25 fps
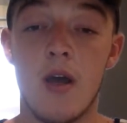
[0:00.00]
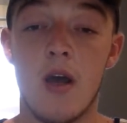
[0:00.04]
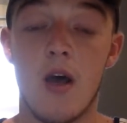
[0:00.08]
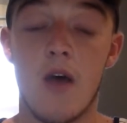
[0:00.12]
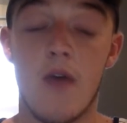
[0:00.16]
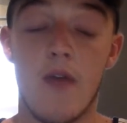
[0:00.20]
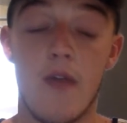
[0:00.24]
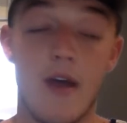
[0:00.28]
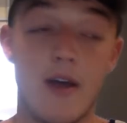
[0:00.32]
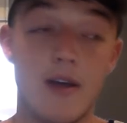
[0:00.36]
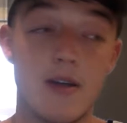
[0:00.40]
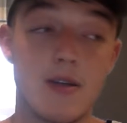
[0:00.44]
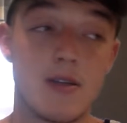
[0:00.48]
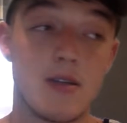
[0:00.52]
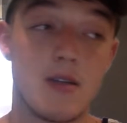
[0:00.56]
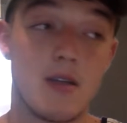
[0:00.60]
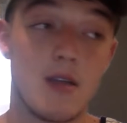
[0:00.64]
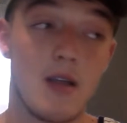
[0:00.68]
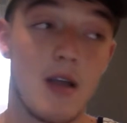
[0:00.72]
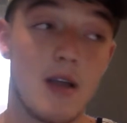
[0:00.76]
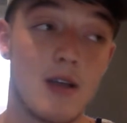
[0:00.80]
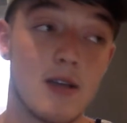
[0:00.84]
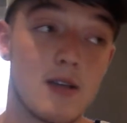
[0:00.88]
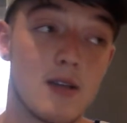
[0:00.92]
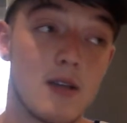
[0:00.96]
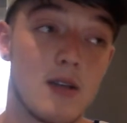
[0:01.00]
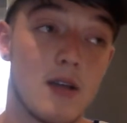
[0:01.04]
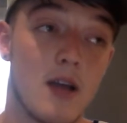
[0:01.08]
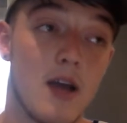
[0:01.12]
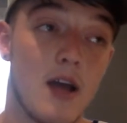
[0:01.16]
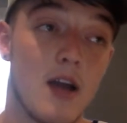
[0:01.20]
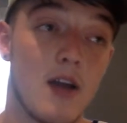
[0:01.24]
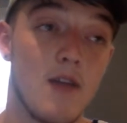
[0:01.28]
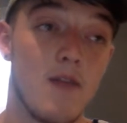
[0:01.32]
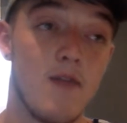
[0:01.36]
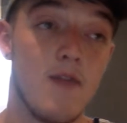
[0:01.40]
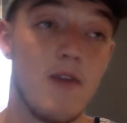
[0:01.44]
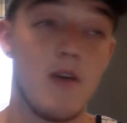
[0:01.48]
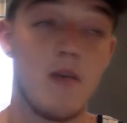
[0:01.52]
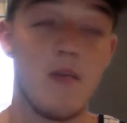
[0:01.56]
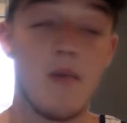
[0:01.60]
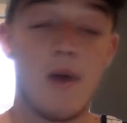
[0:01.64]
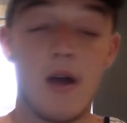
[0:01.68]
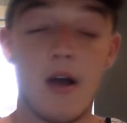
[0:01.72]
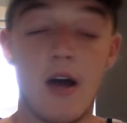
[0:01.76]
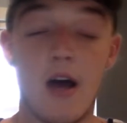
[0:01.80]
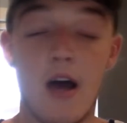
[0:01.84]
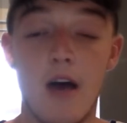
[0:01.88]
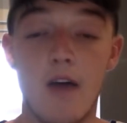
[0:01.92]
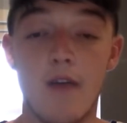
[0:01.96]
And that's the kind of
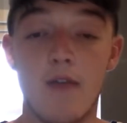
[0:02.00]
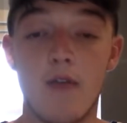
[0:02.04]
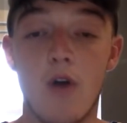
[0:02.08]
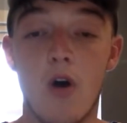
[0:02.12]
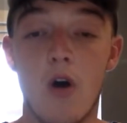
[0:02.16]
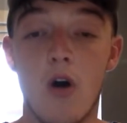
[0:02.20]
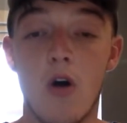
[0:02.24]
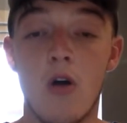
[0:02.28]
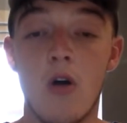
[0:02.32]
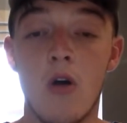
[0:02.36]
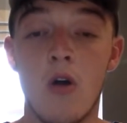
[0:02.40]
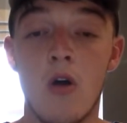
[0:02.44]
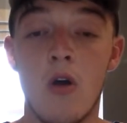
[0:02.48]
feedback I've got.